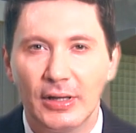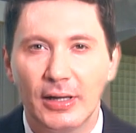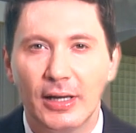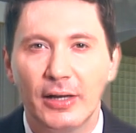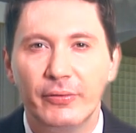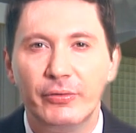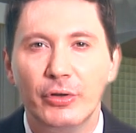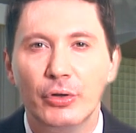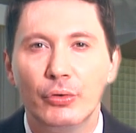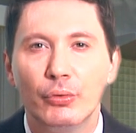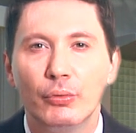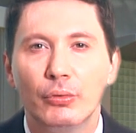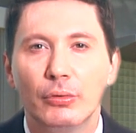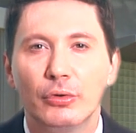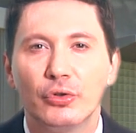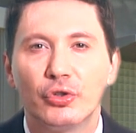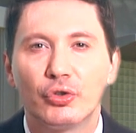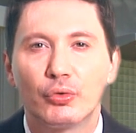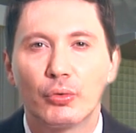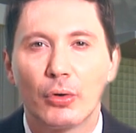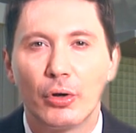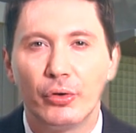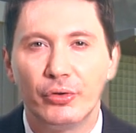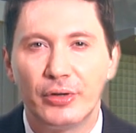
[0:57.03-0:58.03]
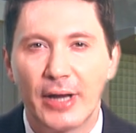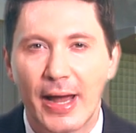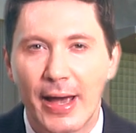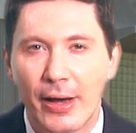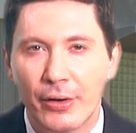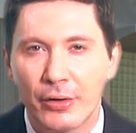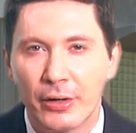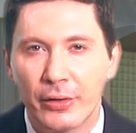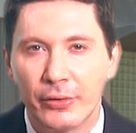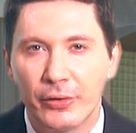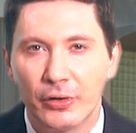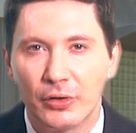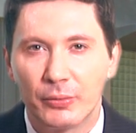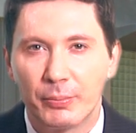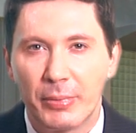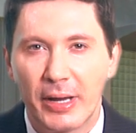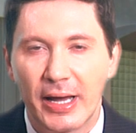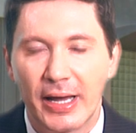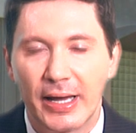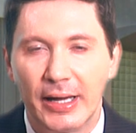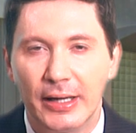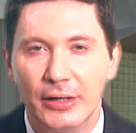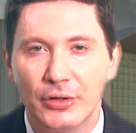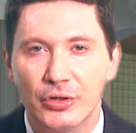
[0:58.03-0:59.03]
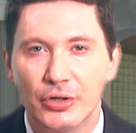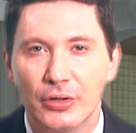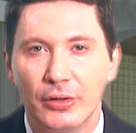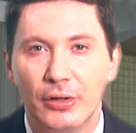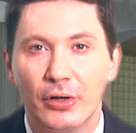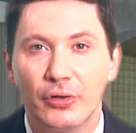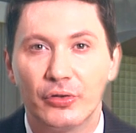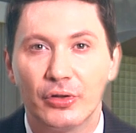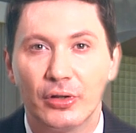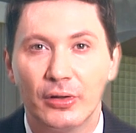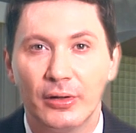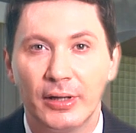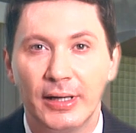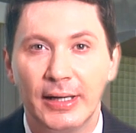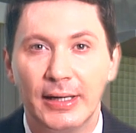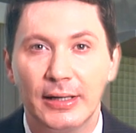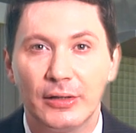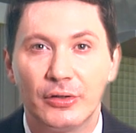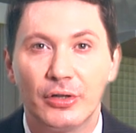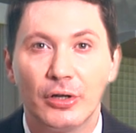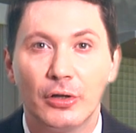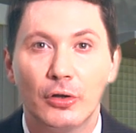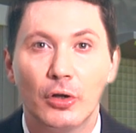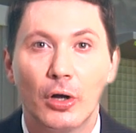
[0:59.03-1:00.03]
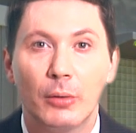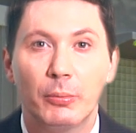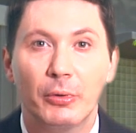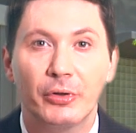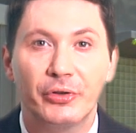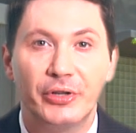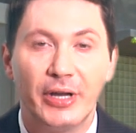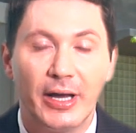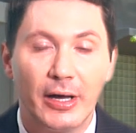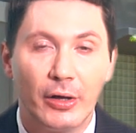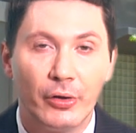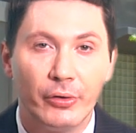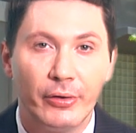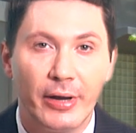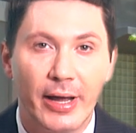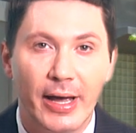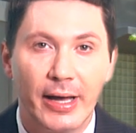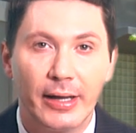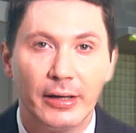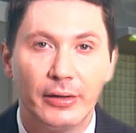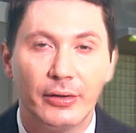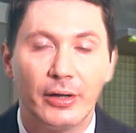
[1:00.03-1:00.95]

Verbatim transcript: If you scroll down on this page, there's a link to Global Tel Link,